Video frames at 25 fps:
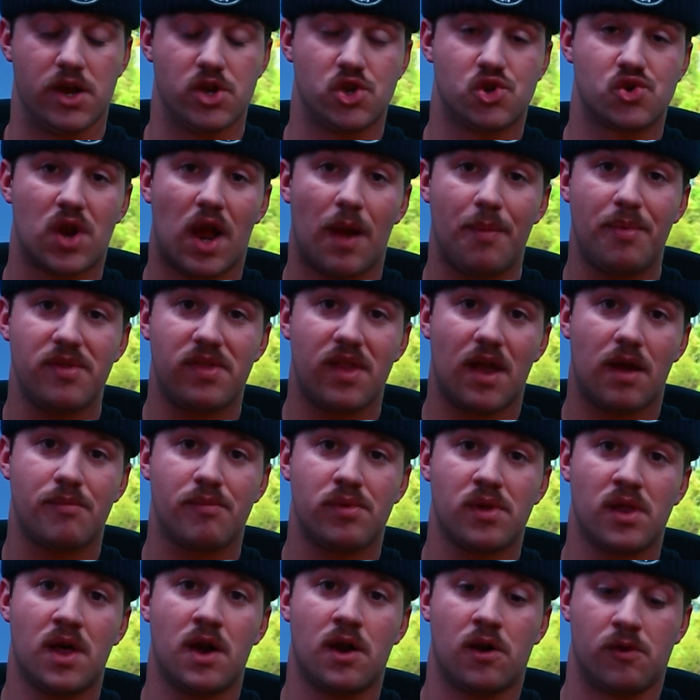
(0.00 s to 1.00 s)
Drop it down
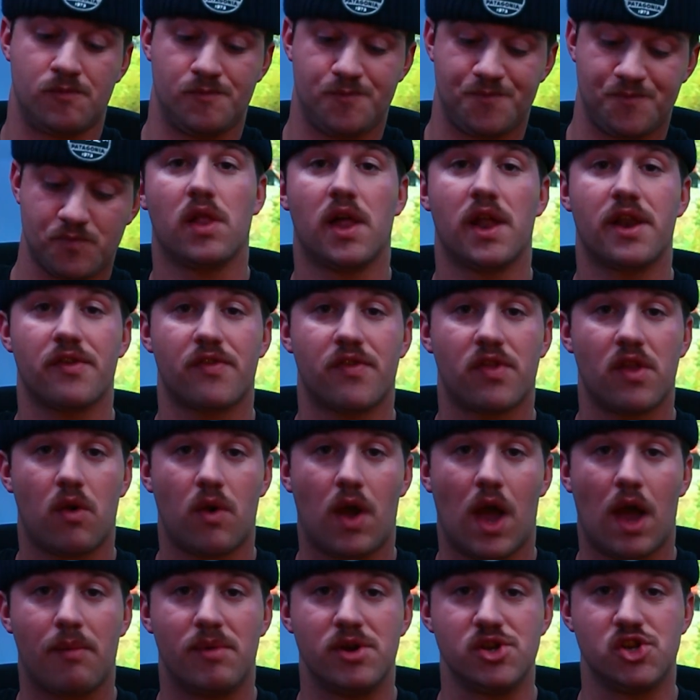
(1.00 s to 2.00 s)
below. Let us know
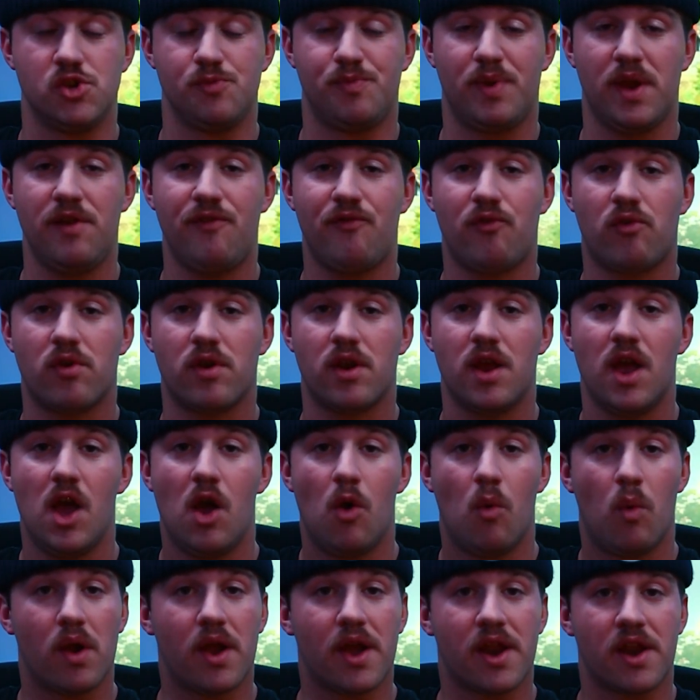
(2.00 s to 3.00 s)
how much you paid for it,
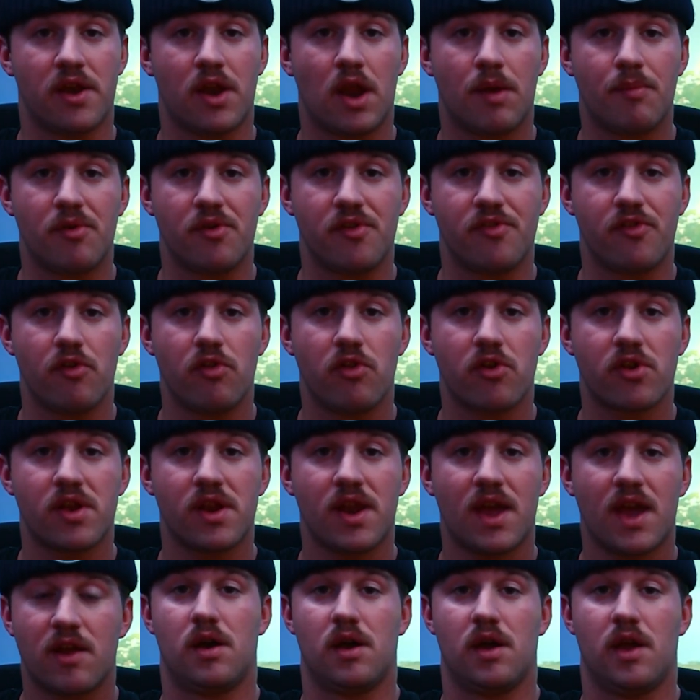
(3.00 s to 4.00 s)
what kind of numbers you're
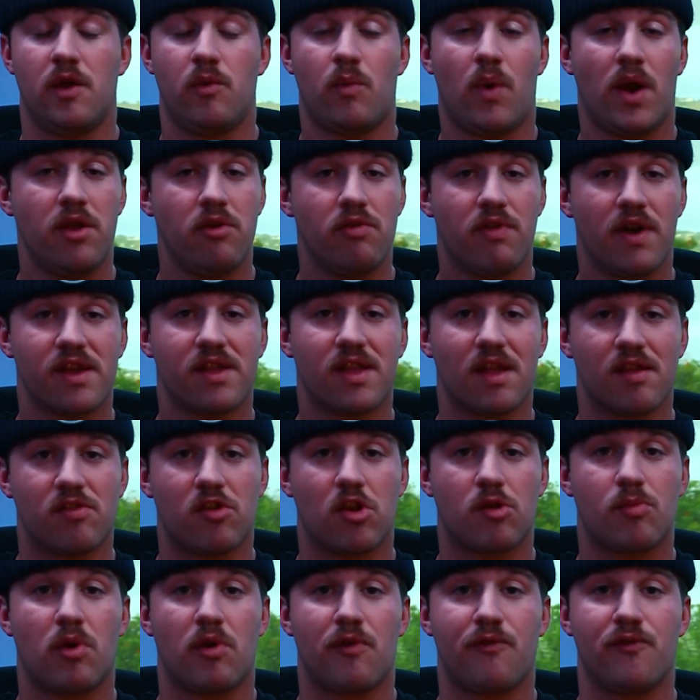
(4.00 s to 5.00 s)
looking at, and why you like that
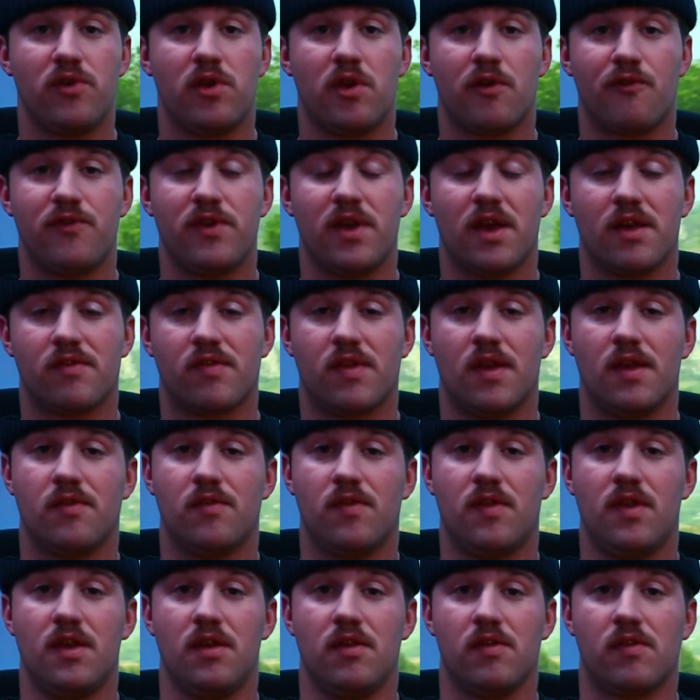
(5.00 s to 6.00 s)
turbo for your Fiesta
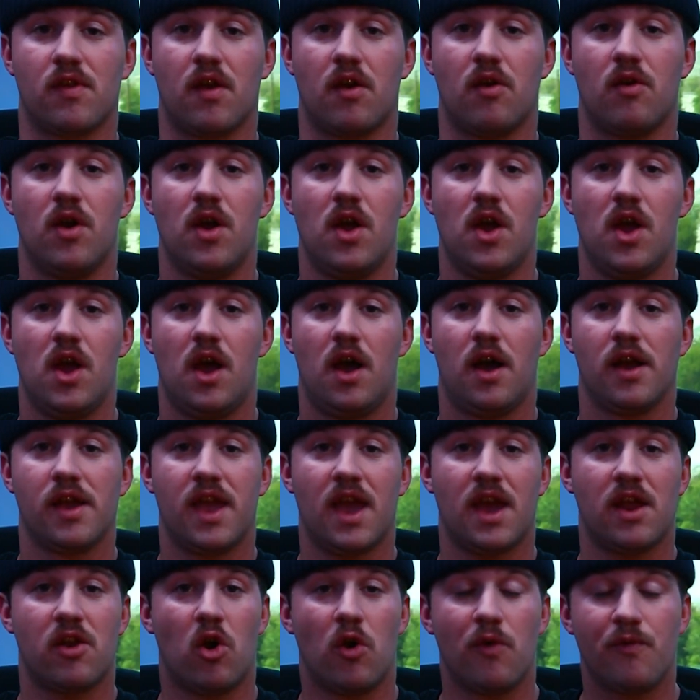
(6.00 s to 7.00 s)
ST. So
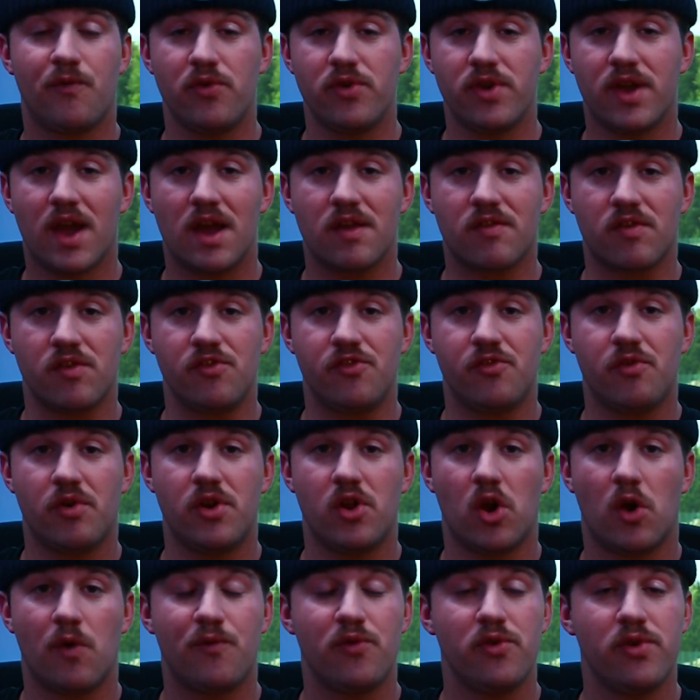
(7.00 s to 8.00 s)
again, hopefully you guys
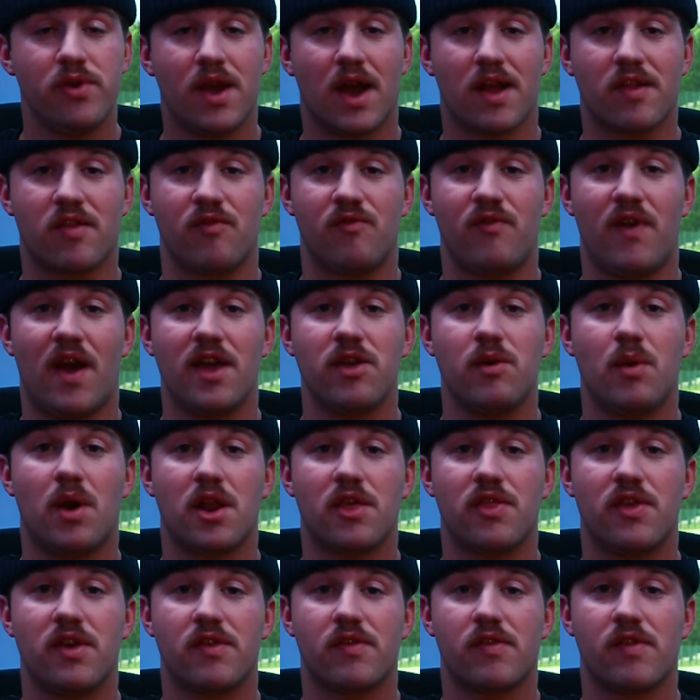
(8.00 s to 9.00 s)
enjoyed, hopefully you got some value
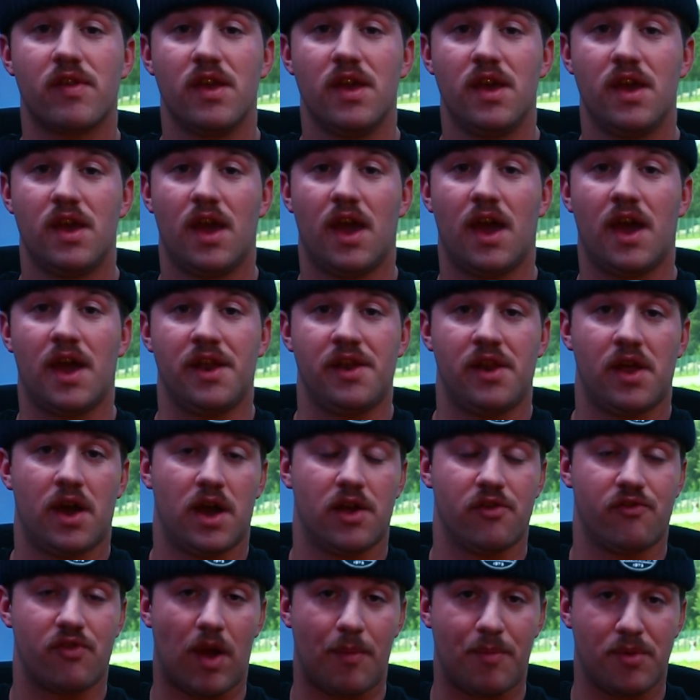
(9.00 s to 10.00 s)
out of this, and
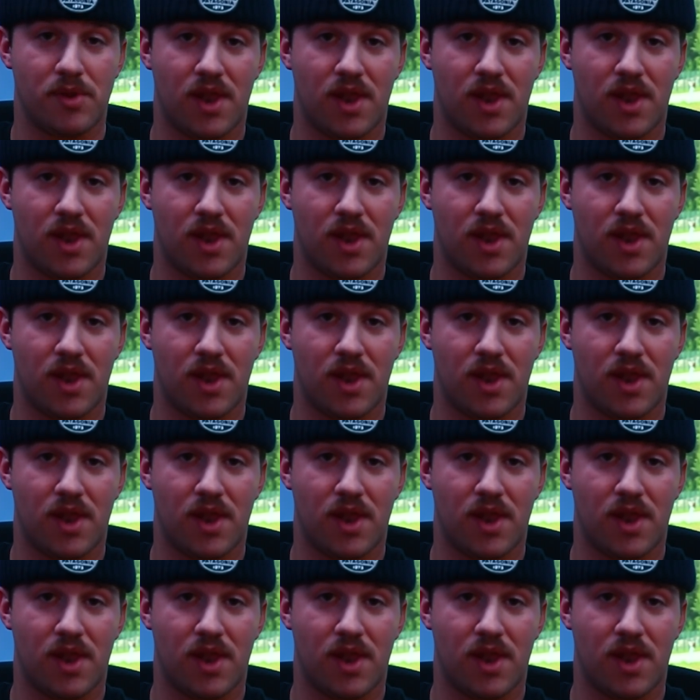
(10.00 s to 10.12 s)
drop a